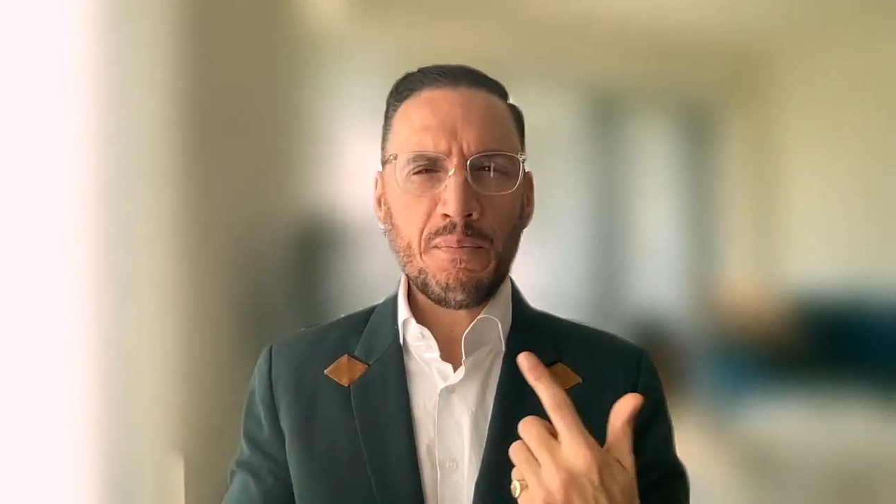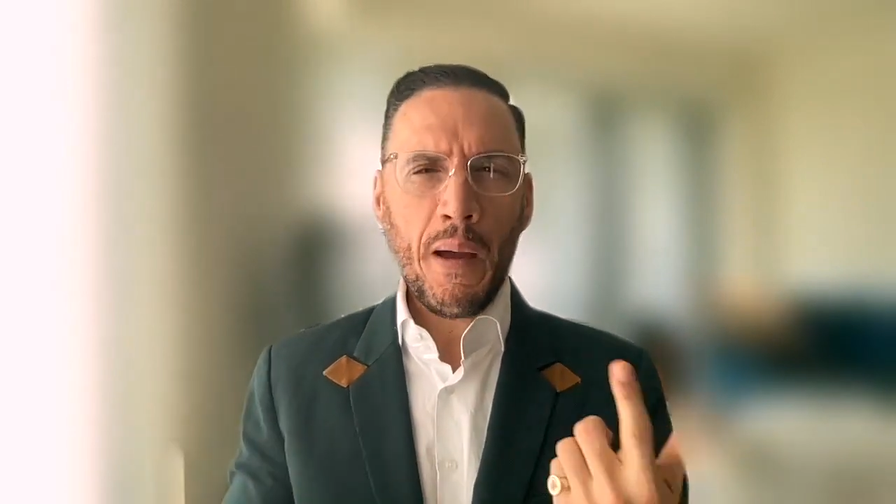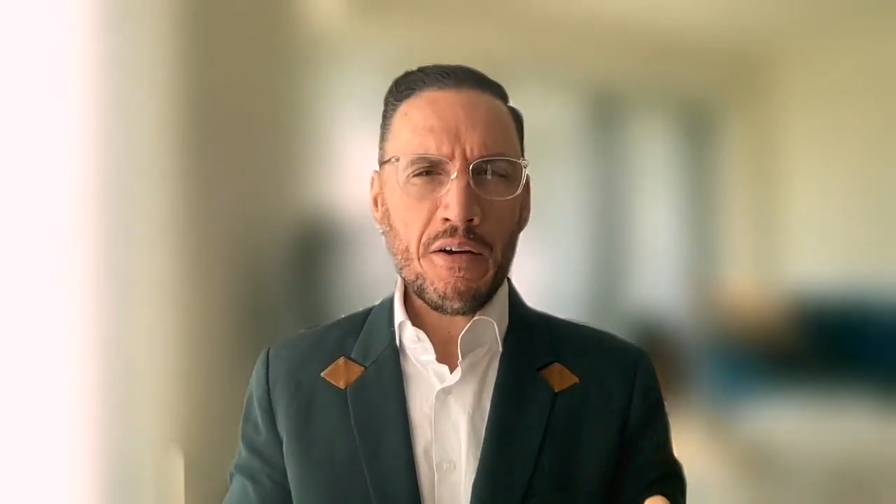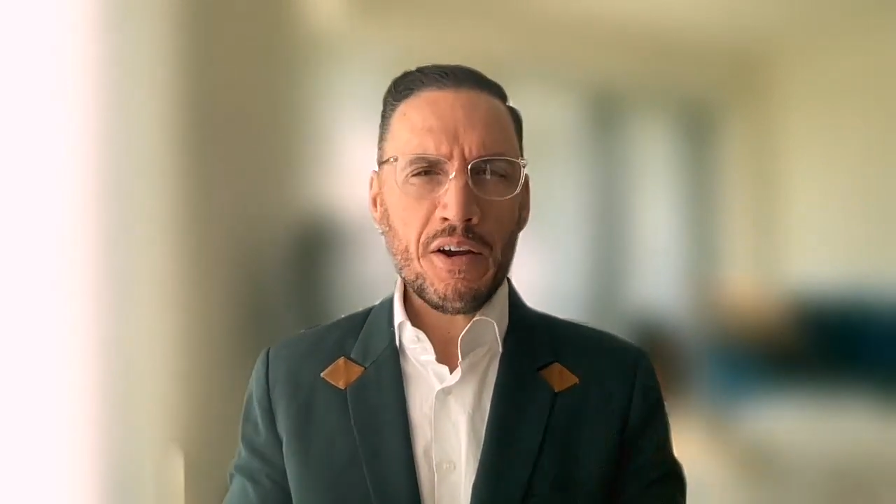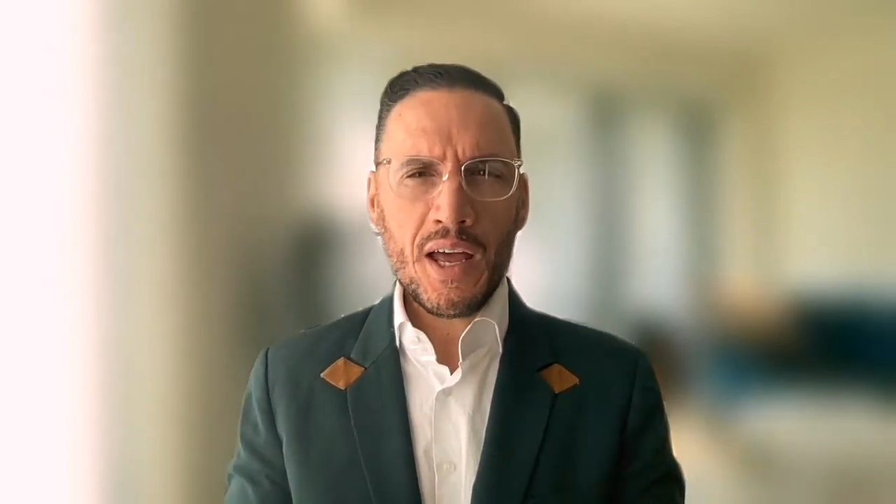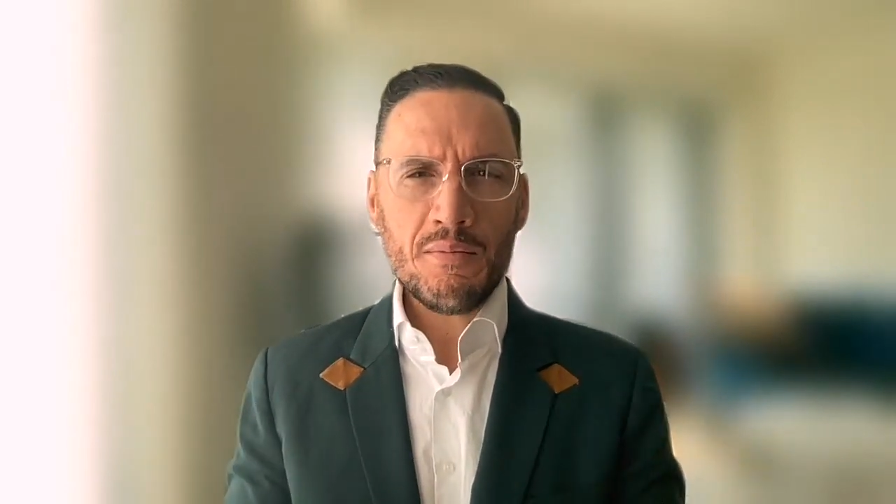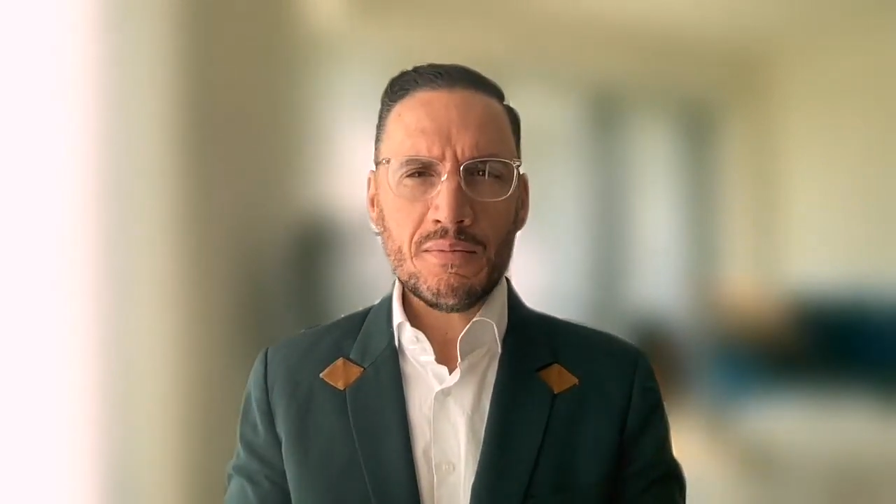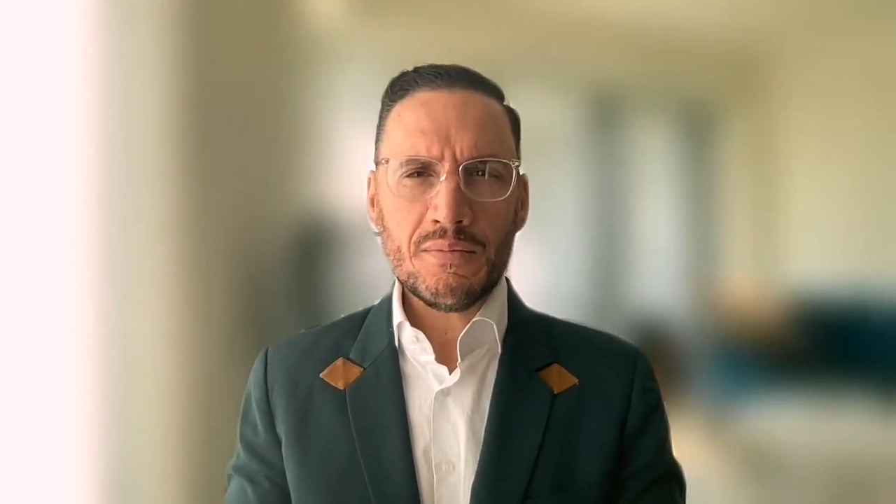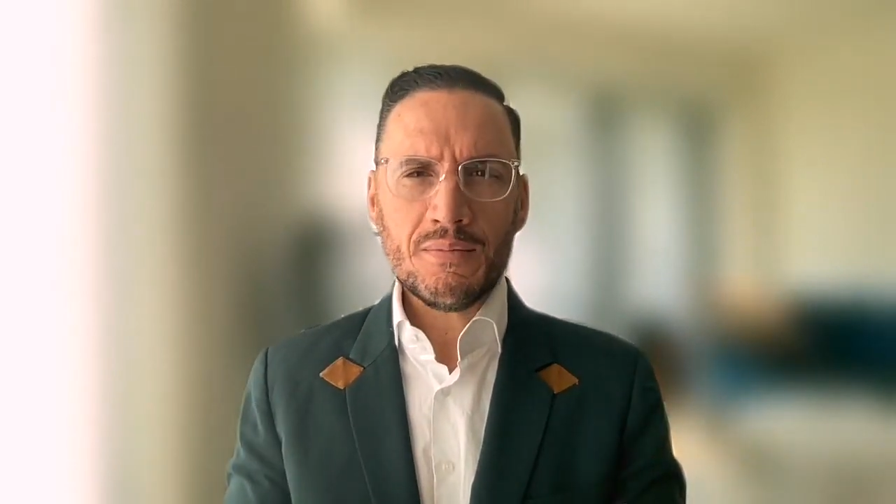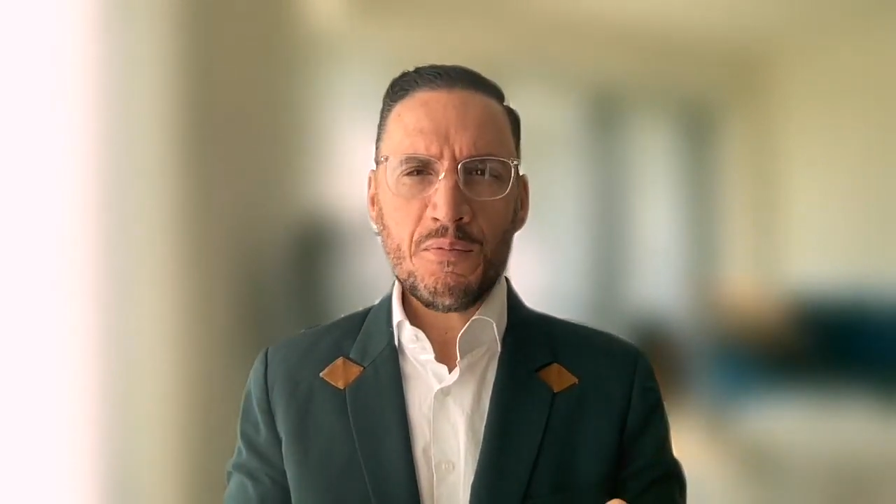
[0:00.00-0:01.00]
paradigm,
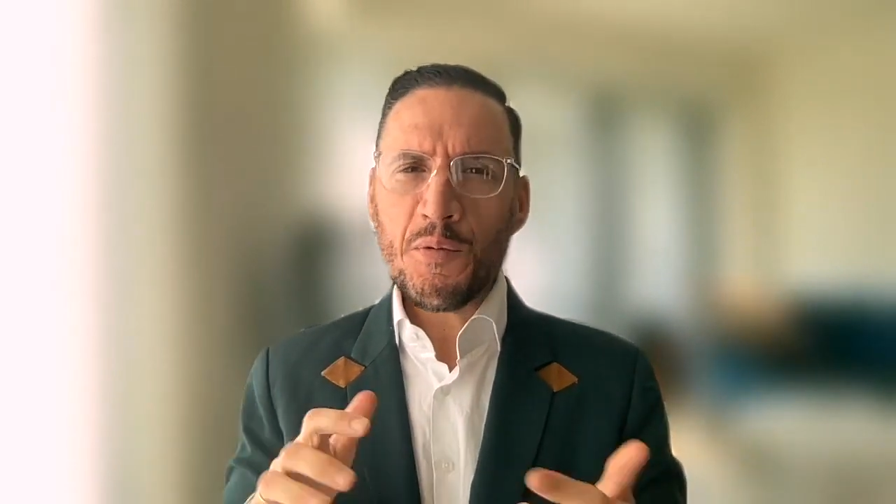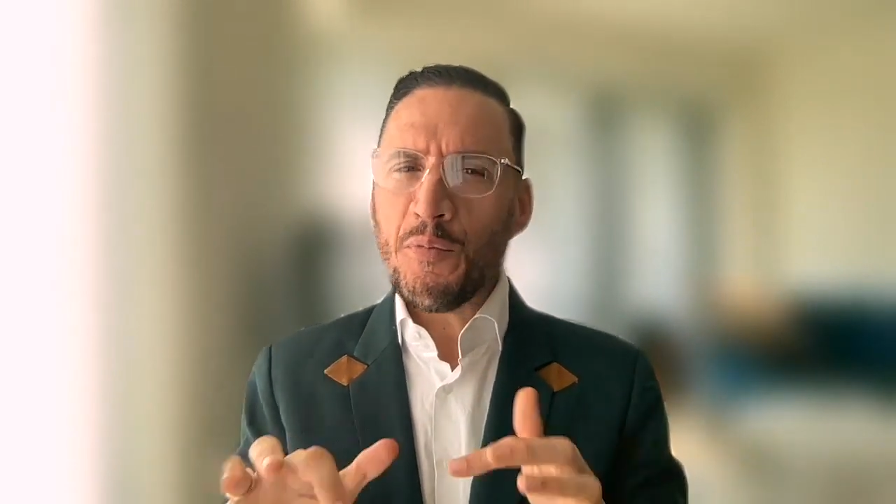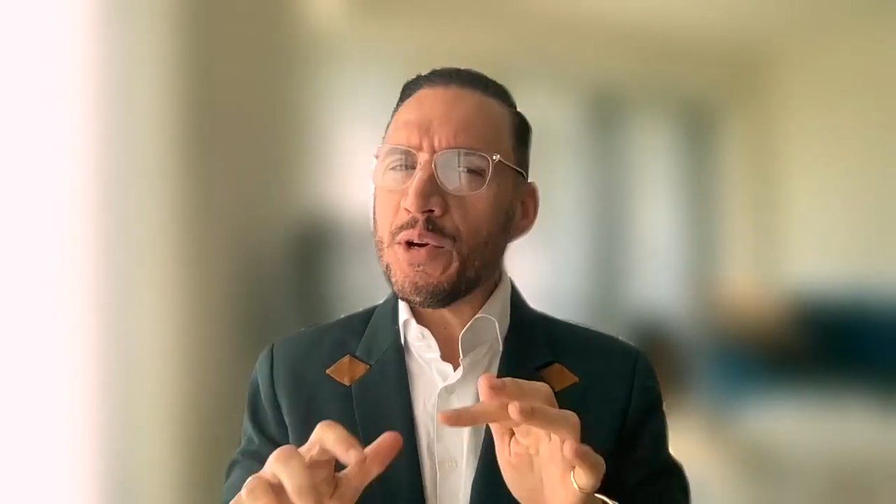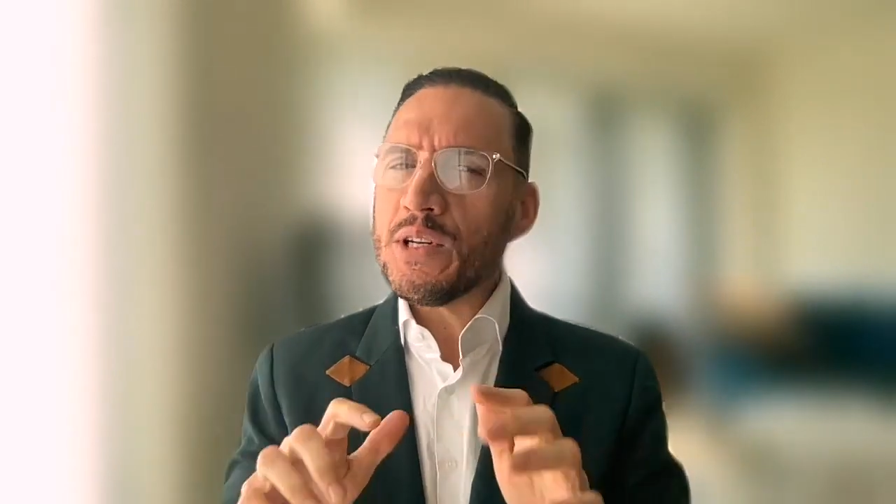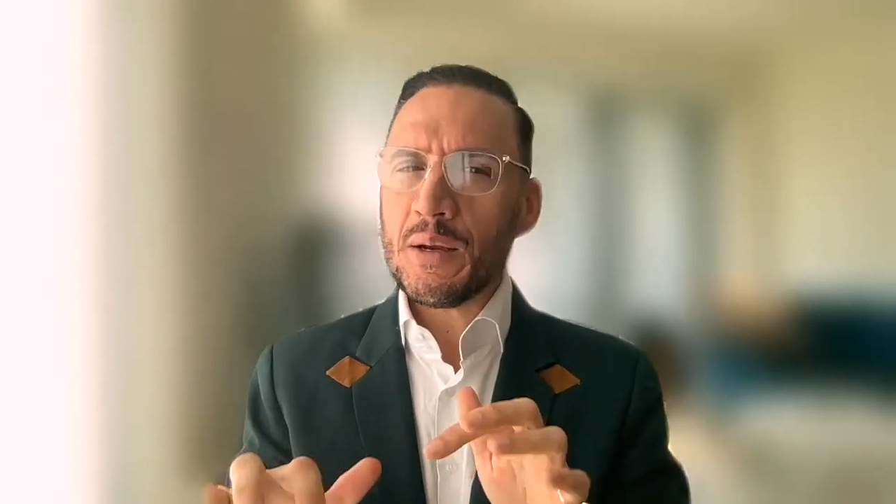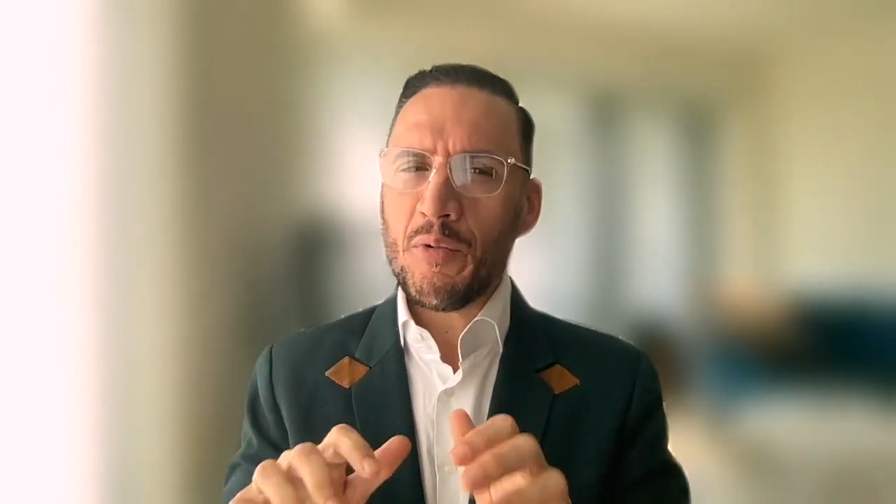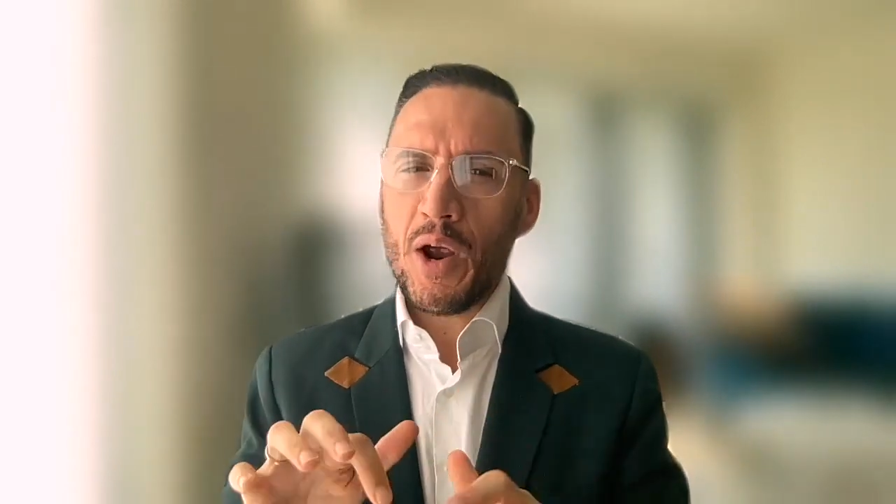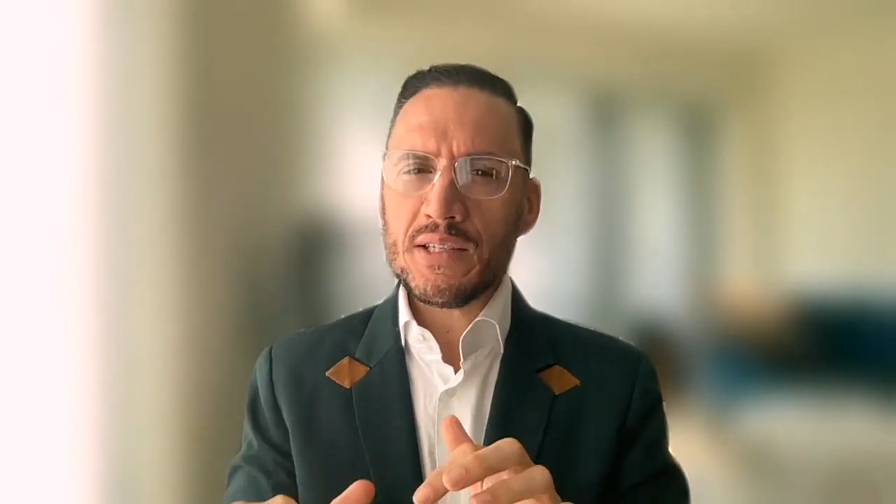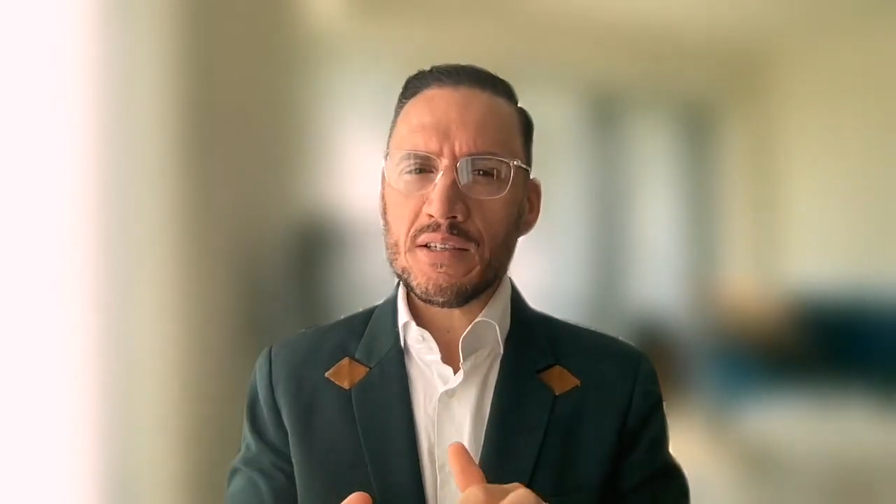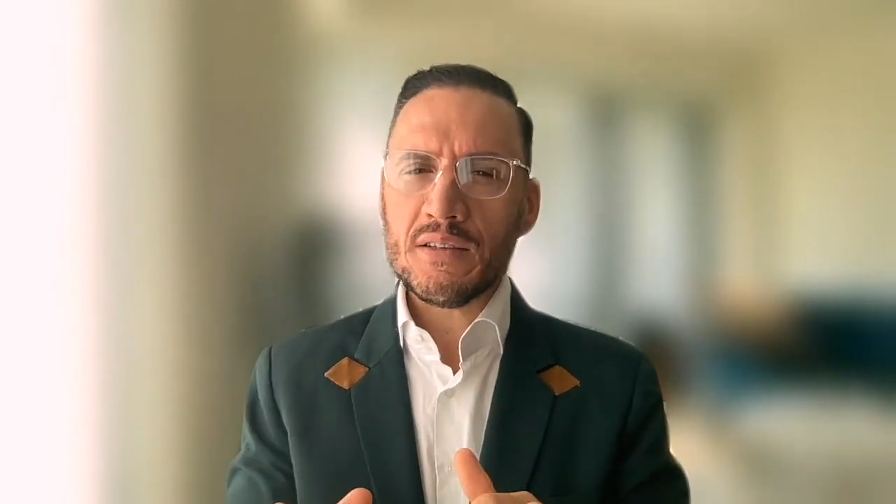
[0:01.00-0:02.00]
the printing
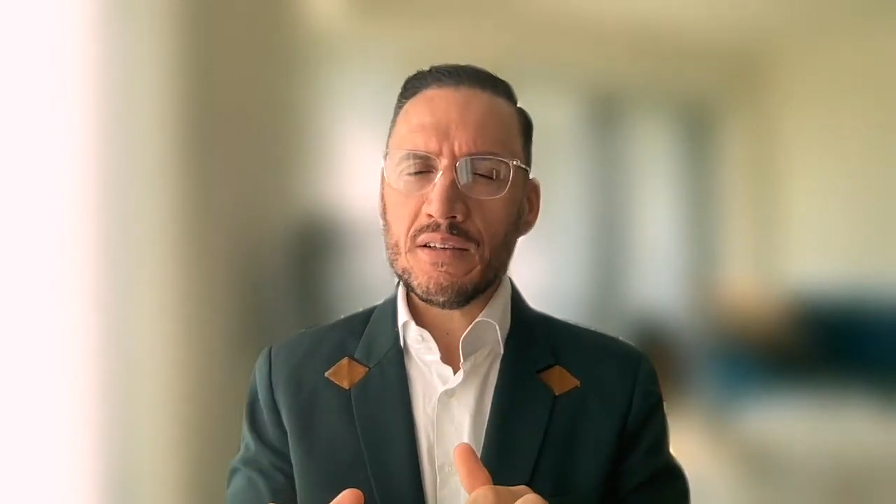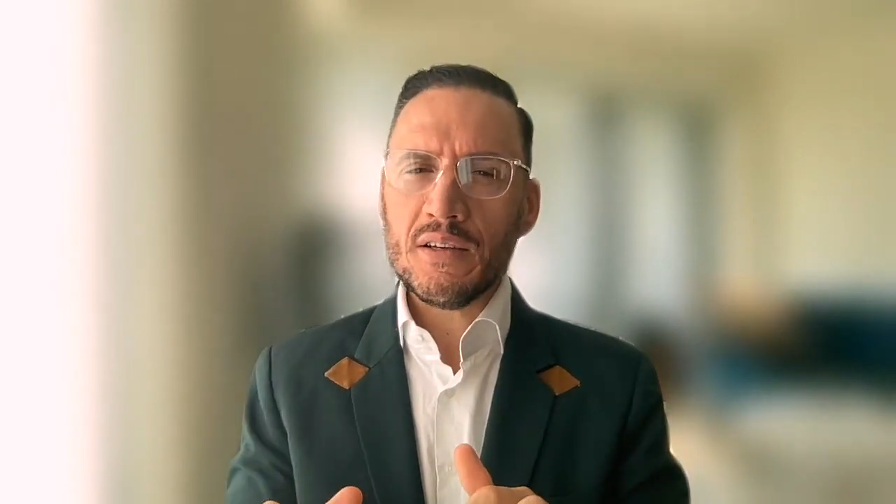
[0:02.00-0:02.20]
press